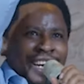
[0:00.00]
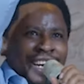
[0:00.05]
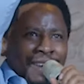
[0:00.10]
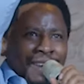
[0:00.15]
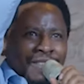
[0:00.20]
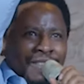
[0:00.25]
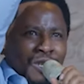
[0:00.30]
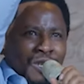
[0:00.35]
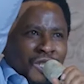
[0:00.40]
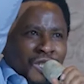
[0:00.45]
your
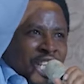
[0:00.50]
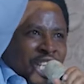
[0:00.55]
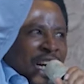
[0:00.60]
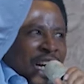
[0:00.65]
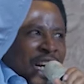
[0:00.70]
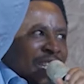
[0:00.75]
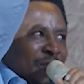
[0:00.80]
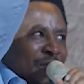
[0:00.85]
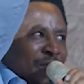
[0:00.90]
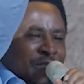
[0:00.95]
channel with
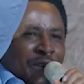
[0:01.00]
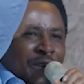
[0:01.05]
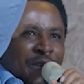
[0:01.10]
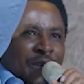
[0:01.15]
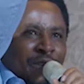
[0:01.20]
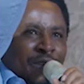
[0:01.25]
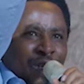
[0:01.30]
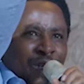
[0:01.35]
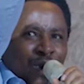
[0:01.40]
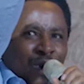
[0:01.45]
the fire of the
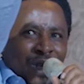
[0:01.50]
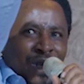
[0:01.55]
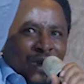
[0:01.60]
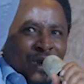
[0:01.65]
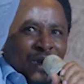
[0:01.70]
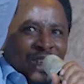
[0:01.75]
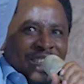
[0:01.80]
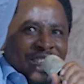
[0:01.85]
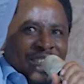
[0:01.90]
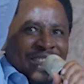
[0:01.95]
Holy Ghost.
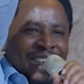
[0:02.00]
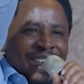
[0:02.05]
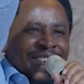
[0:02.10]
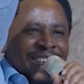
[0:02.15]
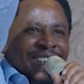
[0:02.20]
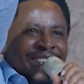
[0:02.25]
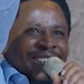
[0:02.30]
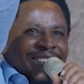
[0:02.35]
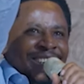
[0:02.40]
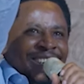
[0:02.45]

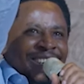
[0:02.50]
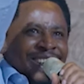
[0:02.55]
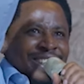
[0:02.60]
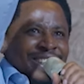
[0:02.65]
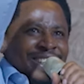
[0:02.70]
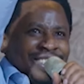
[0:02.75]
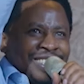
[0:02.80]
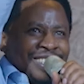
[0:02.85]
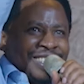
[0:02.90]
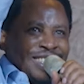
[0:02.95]
In
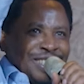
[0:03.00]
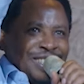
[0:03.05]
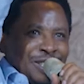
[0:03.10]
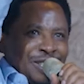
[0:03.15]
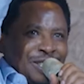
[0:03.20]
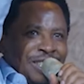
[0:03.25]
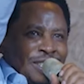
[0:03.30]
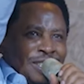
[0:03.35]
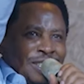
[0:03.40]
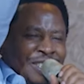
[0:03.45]
Jesus'
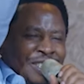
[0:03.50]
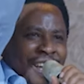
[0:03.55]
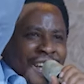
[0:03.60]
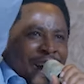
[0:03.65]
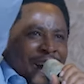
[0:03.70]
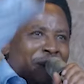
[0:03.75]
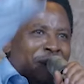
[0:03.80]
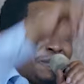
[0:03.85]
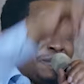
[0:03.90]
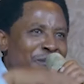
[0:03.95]
name.
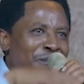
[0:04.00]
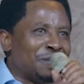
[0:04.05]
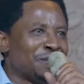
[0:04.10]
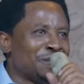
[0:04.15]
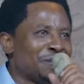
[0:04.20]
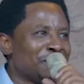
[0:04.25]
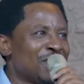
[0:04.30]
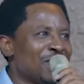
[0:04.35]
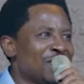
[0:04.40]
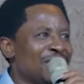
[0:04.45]

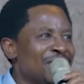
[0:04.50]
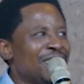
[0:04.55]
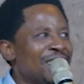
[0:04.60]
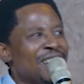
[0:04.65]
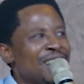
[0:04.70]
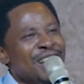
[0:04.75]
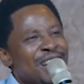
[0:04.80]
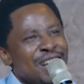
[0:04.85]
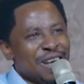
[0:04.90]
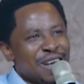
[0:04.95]

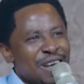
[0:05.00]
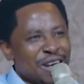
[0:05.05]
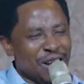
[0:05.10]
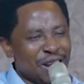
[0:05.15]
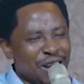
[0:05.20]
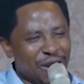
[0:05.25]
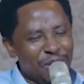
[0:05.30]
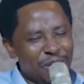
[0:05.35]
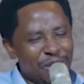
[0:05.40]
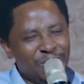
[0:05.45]
God
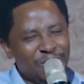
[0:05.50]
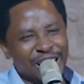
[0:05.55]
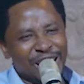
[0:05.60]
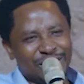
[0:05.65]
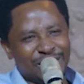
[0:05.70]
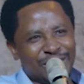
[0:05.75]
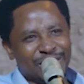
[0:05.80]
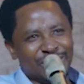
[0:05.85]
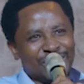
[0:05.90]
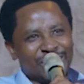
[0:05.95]
bless
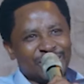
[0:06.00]
you.